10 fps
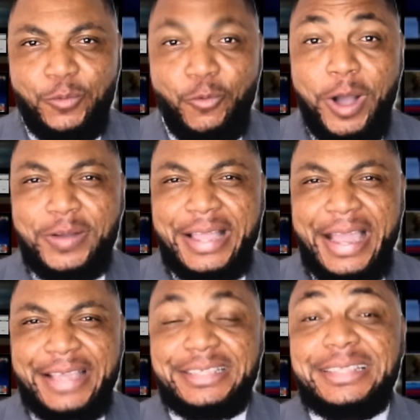Wow,
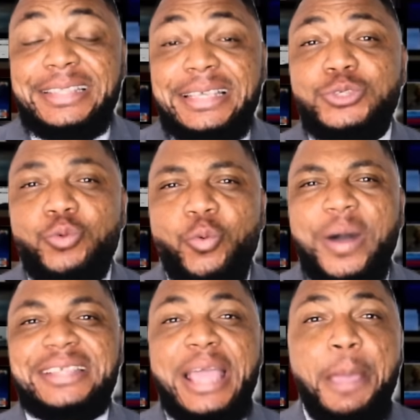guys, this
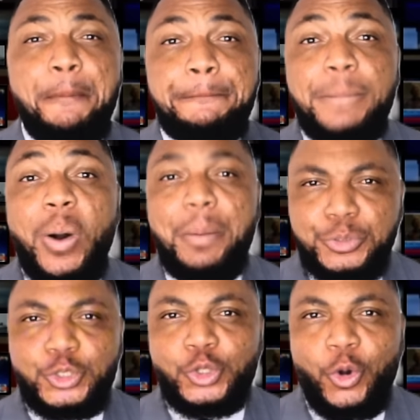was a
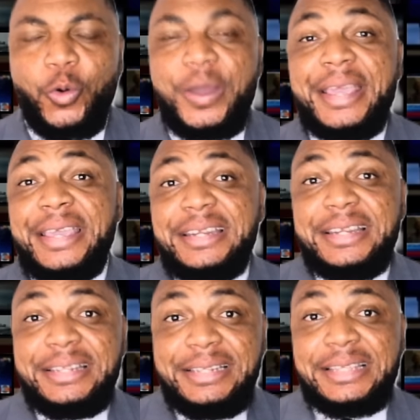bombshell
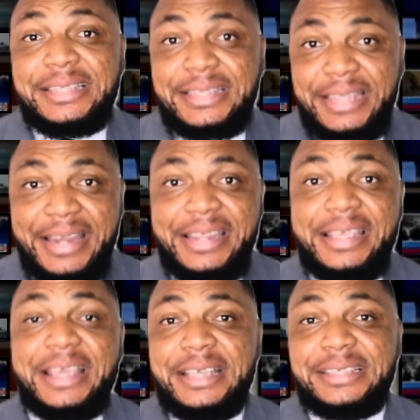in this 10
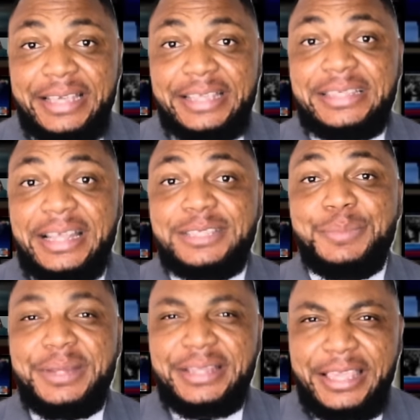years case that has
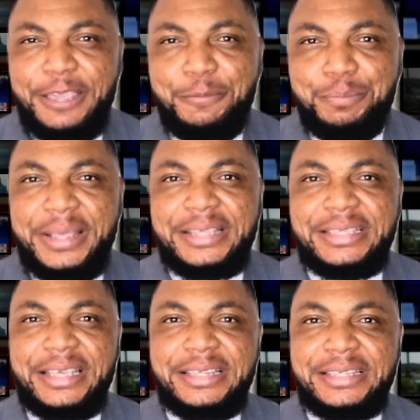been taking place
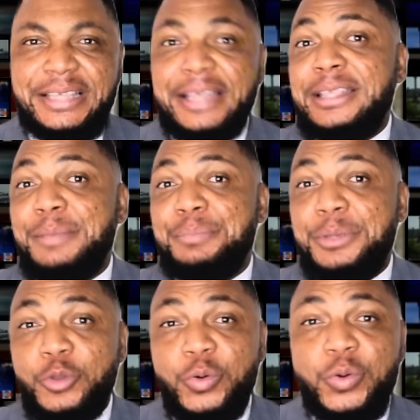inside the
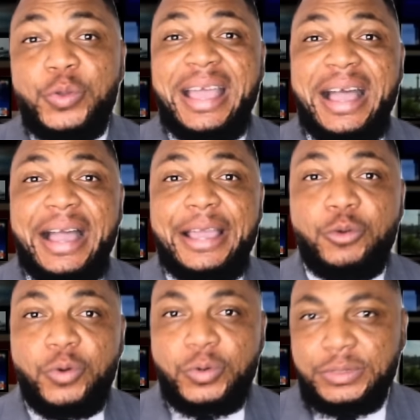Pretoria High
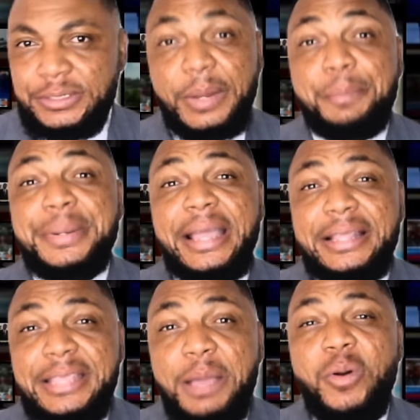Court.
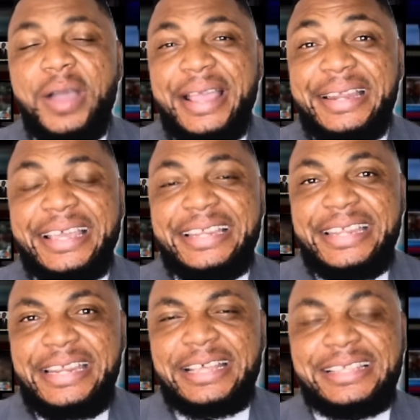Brigadier Bongan
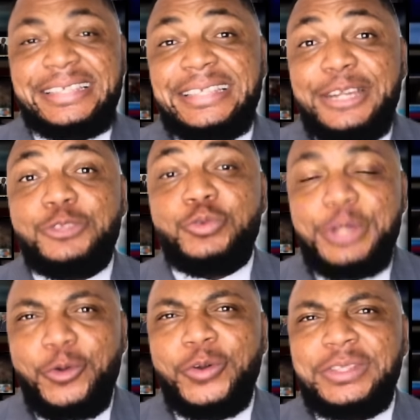Gininda said to the
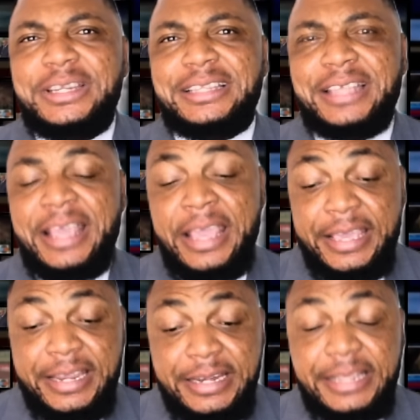court that
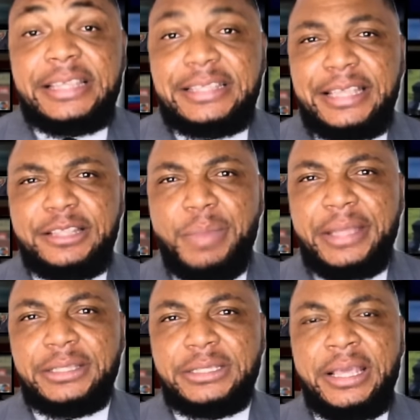in this
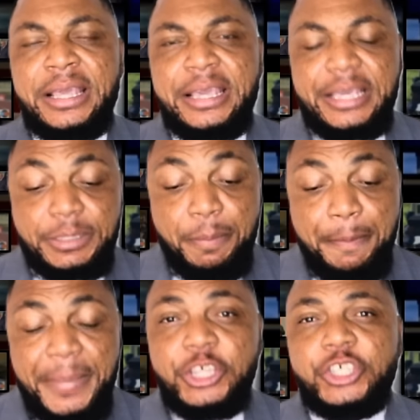statement, it
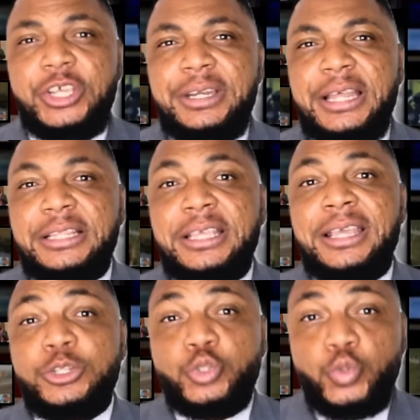mentioned that
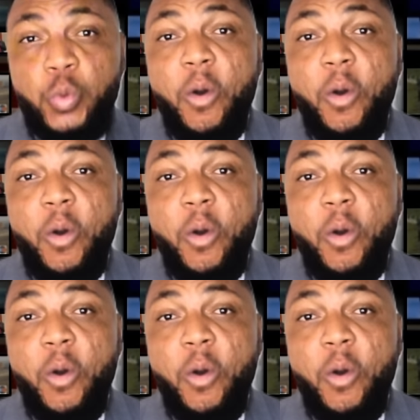two